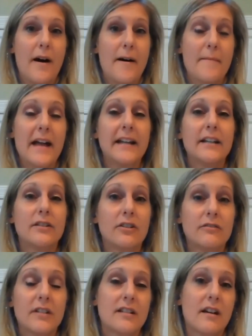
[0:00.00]
any
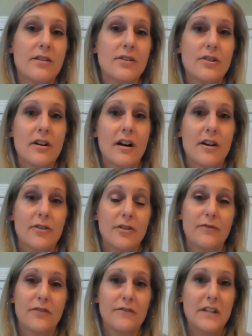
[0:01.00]
loan that's under
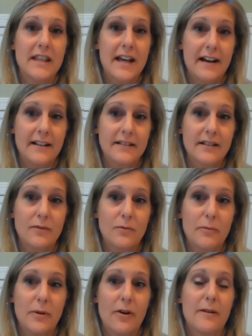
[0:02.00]
150,000
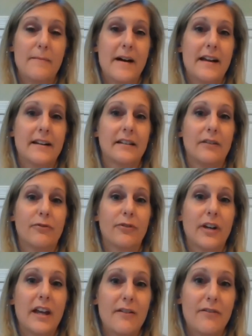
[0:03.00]
will be automatically
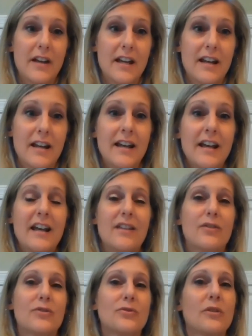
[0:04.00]
forgiven.
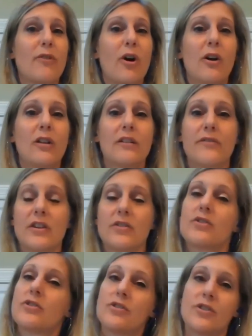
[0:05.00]
There's sort of all of
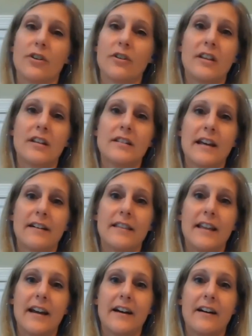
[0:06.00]
this stir that's out
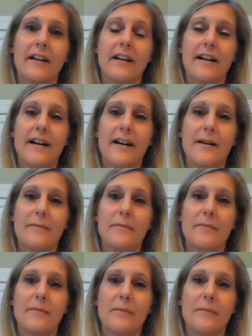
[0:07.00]
there. And